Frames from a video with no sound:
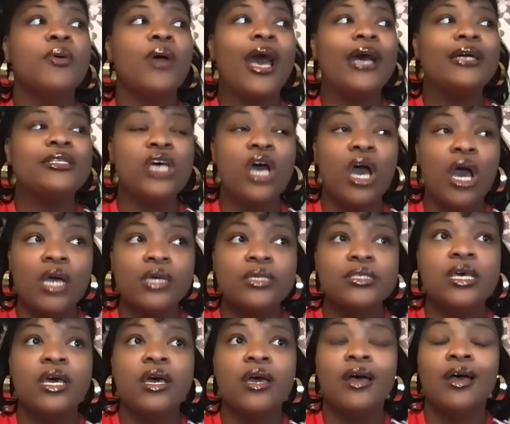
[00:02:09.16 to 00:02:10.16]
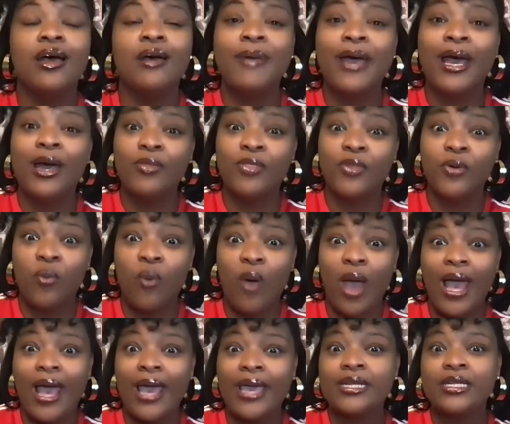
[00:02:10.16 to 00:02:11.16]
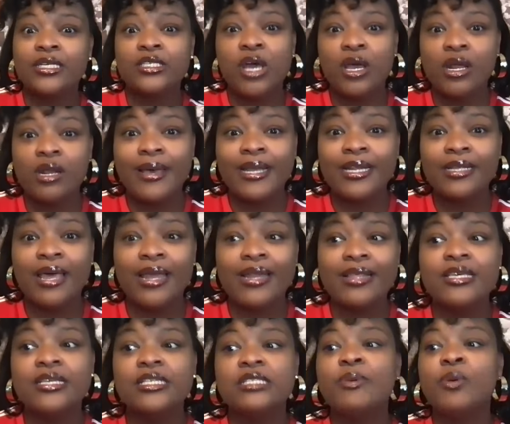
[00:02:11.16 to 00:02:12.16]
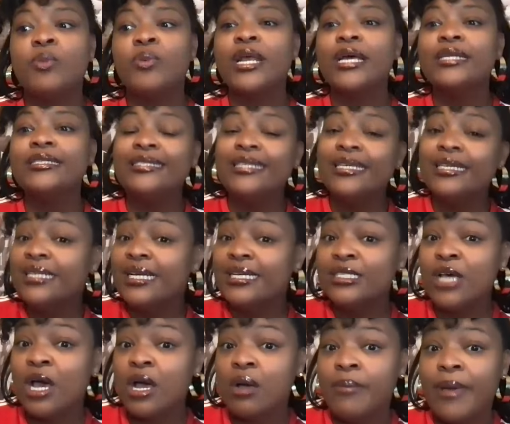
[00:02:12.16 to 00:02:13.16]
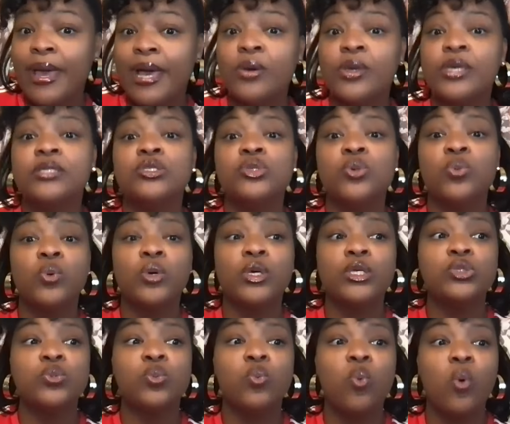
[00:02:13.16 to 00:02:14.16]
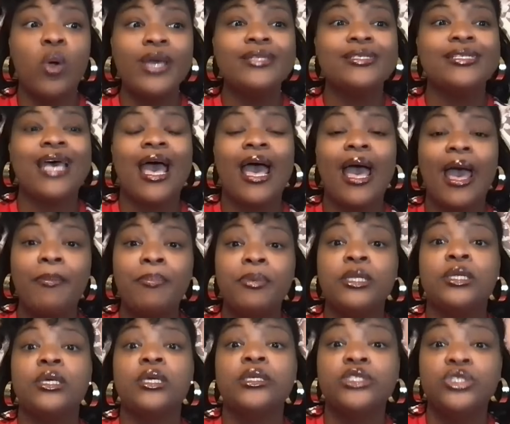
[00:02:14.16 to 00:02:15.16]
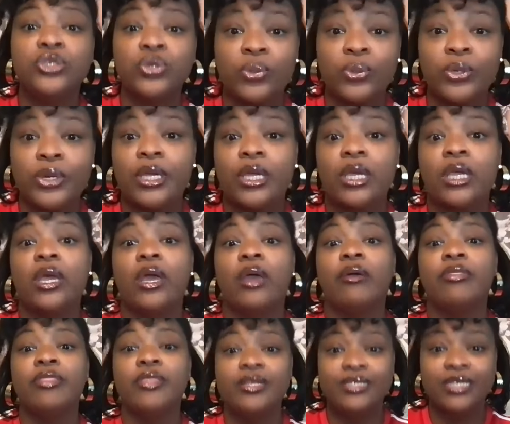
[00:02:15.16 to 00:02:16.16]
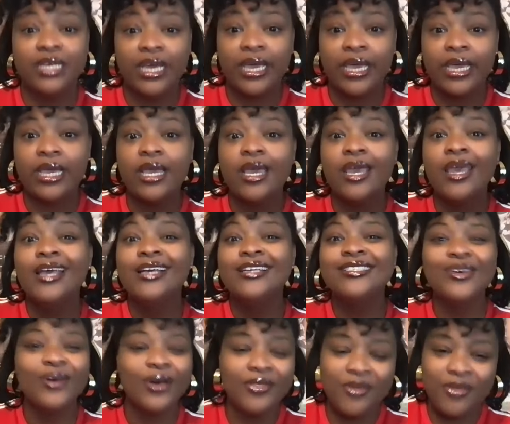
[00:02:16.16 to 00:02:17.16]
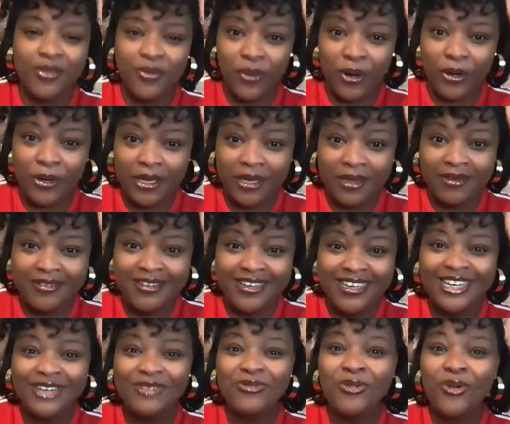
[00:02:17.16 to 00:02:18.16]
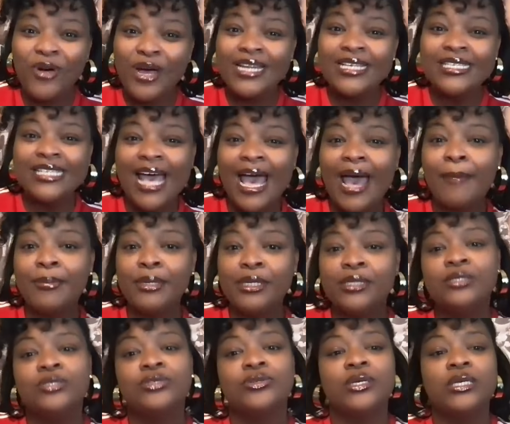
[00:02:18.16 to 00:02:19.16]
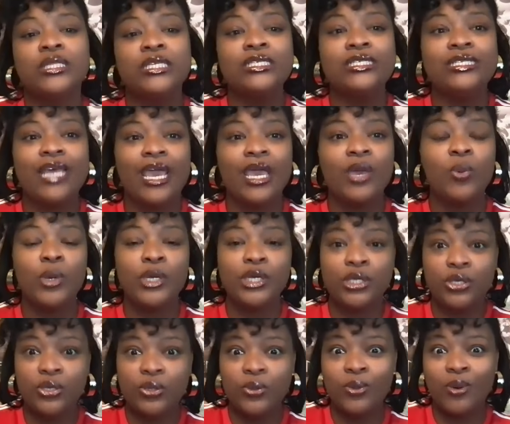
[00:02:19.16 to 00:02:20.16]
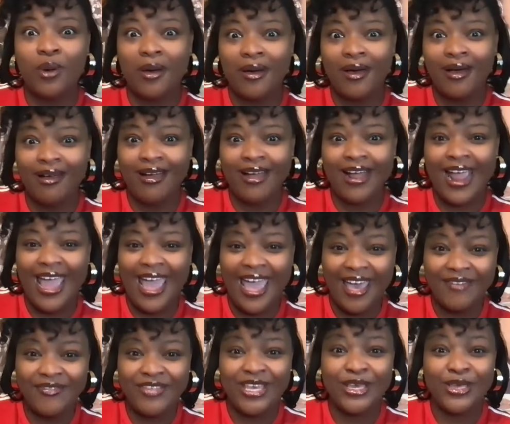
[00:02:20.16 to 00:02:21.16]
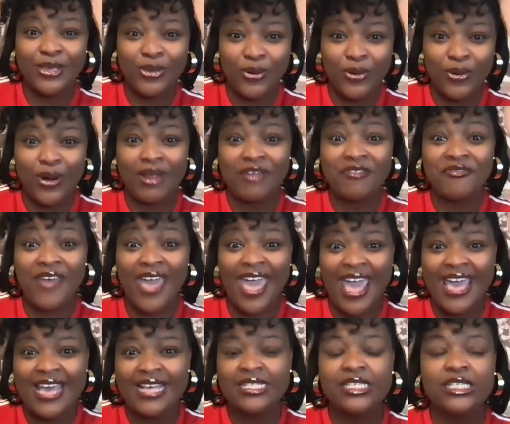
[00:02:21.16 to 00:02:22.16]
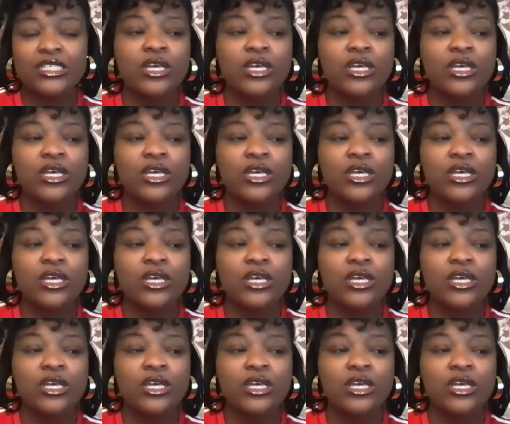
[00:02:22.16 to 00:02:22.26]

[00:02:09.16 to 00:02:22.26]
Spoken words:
I talked about the why, and I talked about a lot of things, but what I did not talk about is what's happening during the day. So other than working, what is happening during the day when you are having your fast?